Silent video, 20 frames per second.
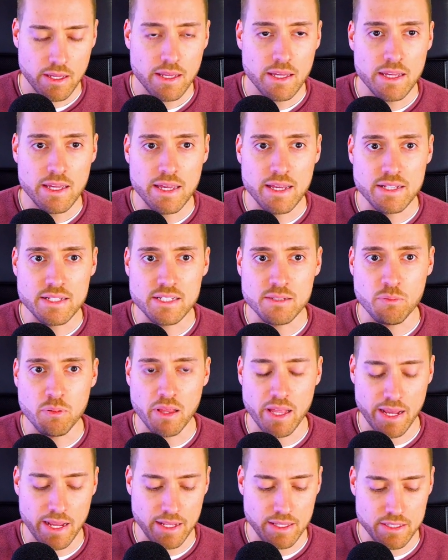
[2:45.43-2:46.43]

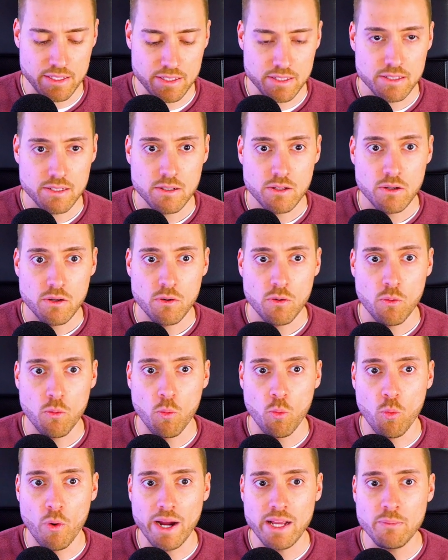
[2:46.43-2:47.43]
Explains
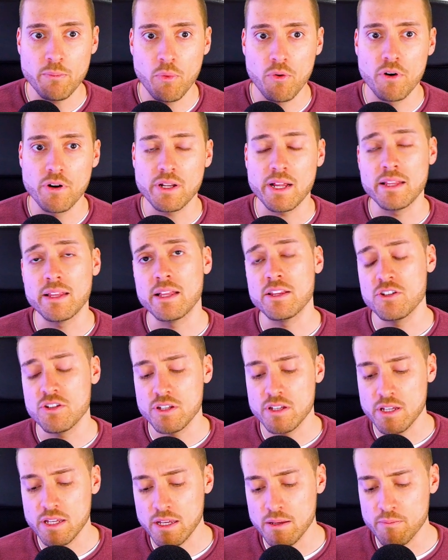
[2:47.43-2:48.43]
Whiteboard, and then
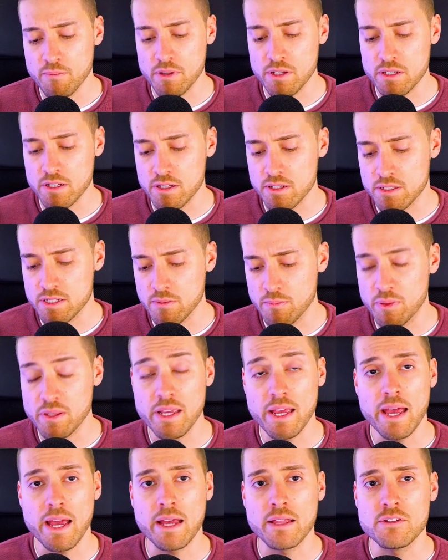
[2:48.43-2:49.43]
him, uh,
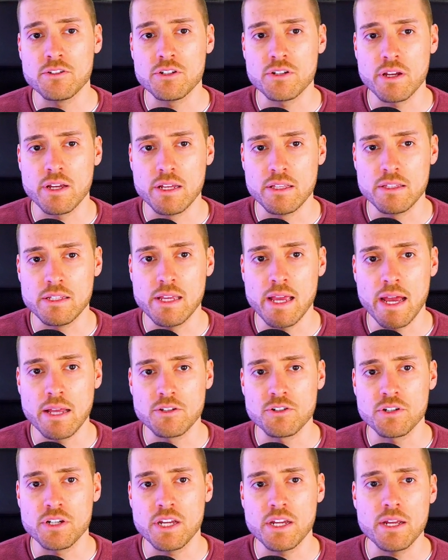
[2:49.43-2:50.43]
simply hit the
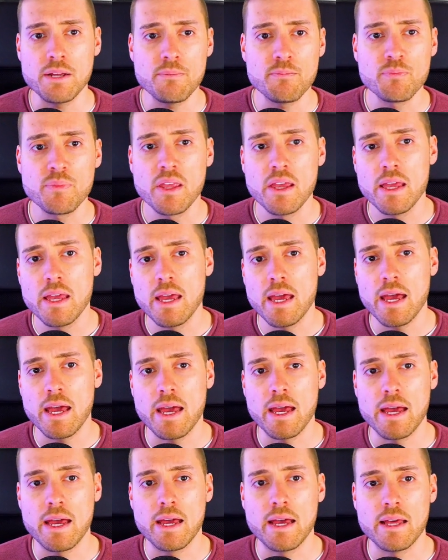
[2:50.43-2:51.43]
enter key,
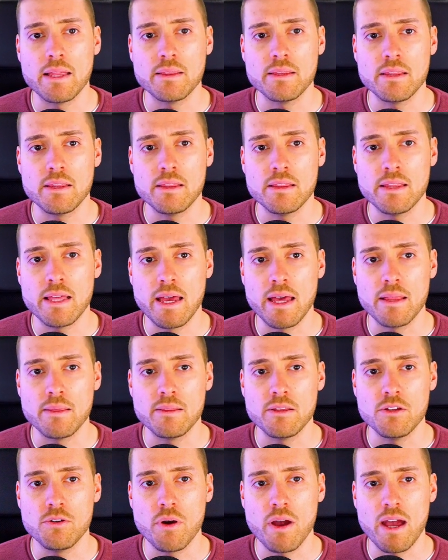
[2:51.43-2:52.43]
and
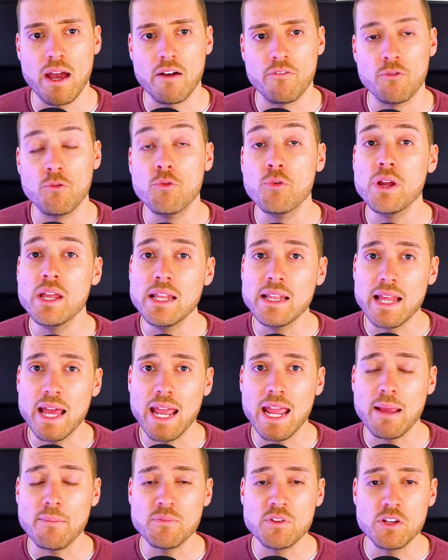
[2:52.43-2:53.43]
then you have
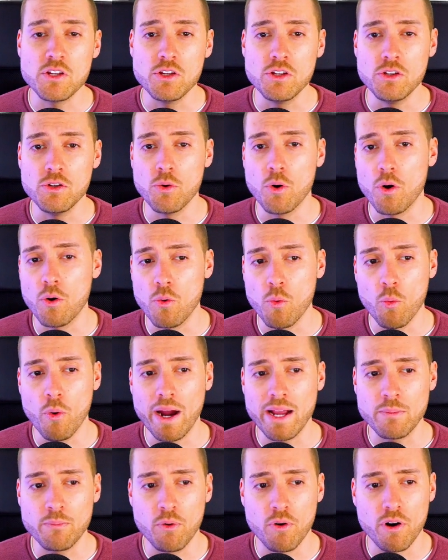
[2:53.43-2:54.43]
renamed your
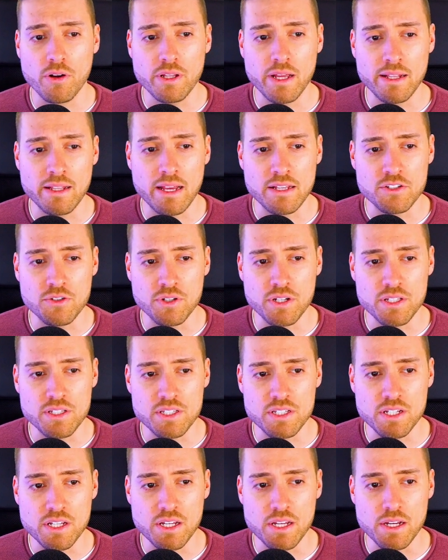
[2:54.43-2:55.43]
whiteboard. And as you can
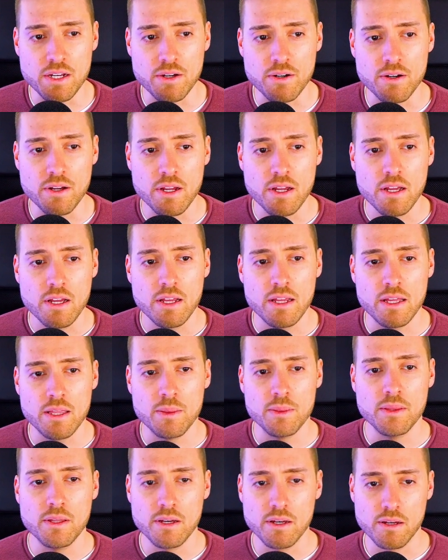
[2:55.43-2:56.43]
see here
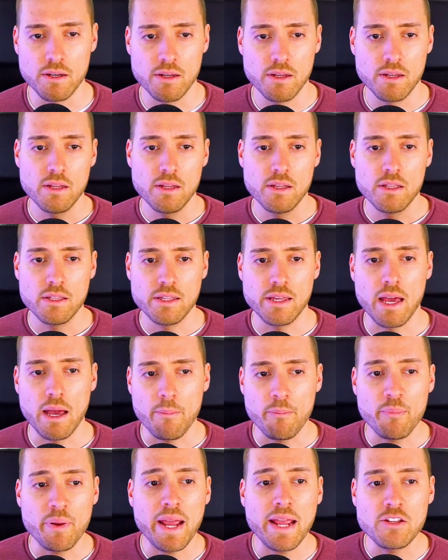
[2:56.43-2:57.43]
in the Yeah,
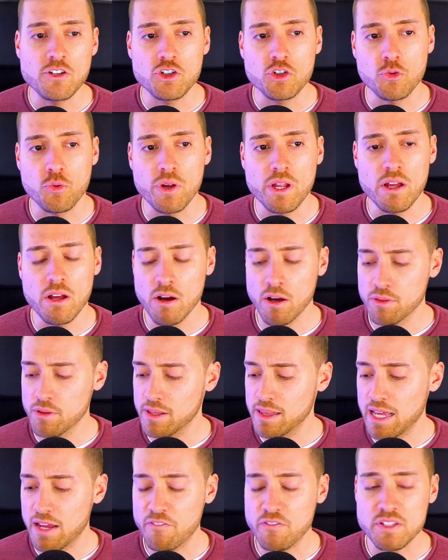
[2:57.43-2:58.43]
page tree on the
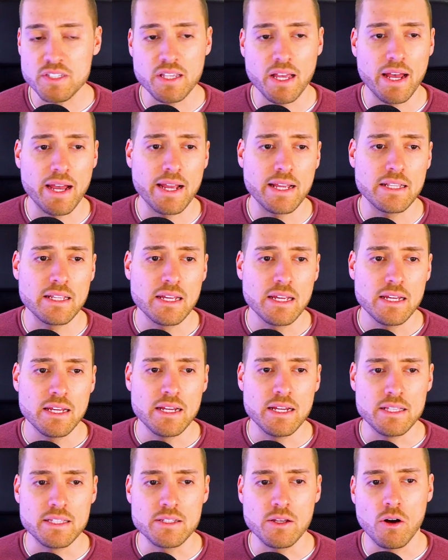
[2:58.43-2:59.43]
left side,
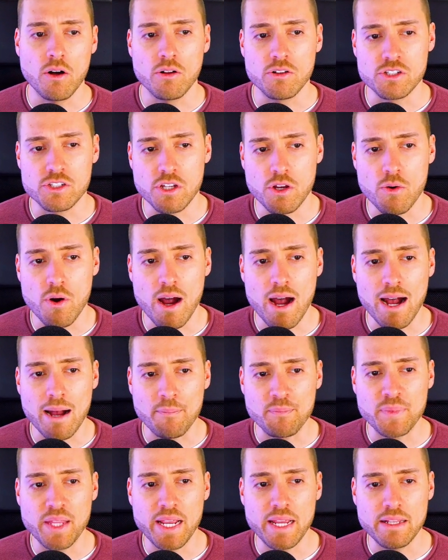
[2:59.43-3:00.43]
it's also
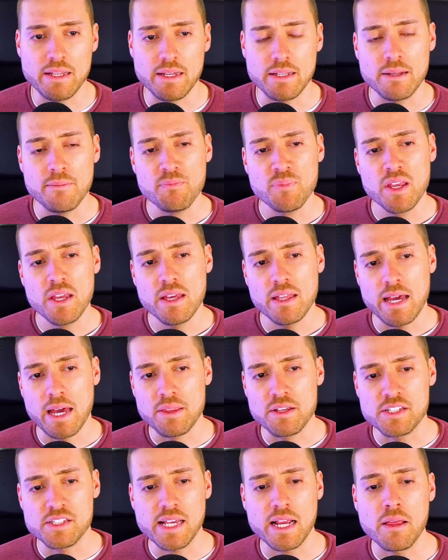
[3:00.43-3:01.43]
updated. And
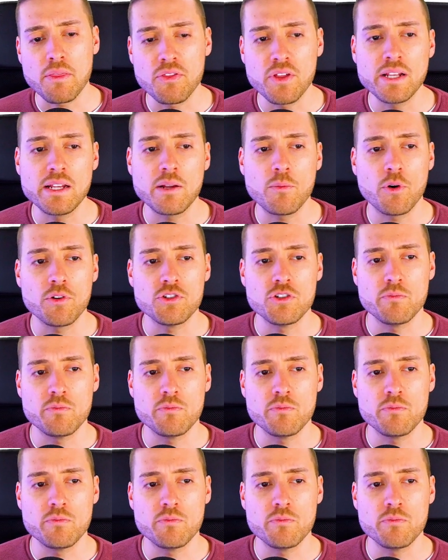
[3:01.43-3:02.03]
the second thing that I want to